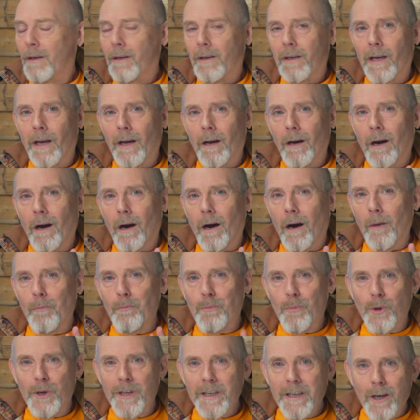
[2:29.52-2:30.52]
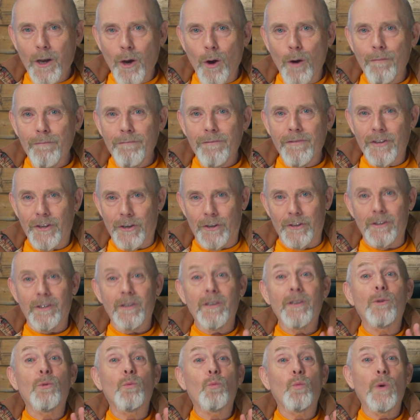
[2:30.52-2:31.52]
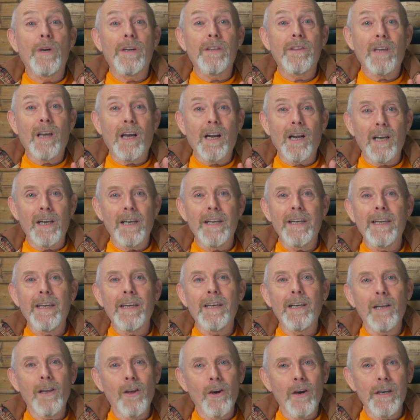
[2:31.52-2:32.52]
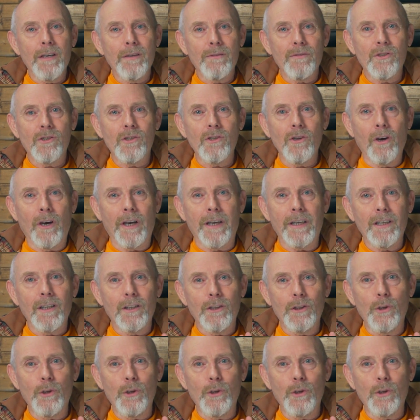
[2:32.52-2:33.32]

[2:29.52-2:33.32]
Now, I'm pretty confident that with clear line of sight,